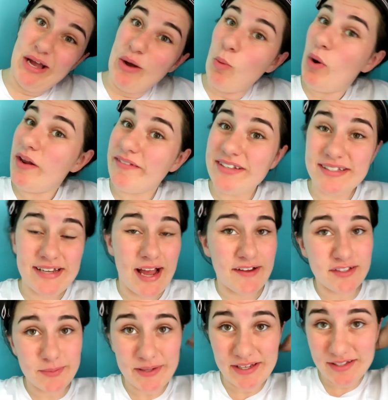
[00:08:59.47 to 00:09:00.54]
whatever, it doesn't
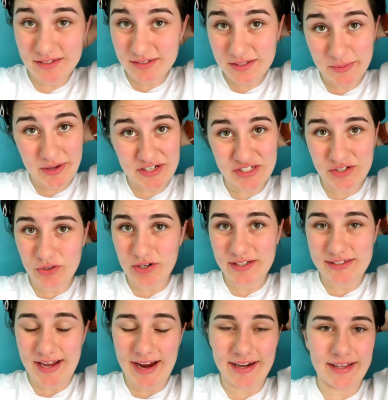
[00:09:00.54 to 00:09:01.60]
have to be depression or
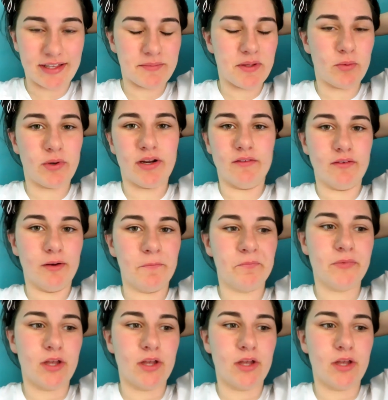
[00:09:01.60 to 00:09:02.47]
anxiety, it can be whatever.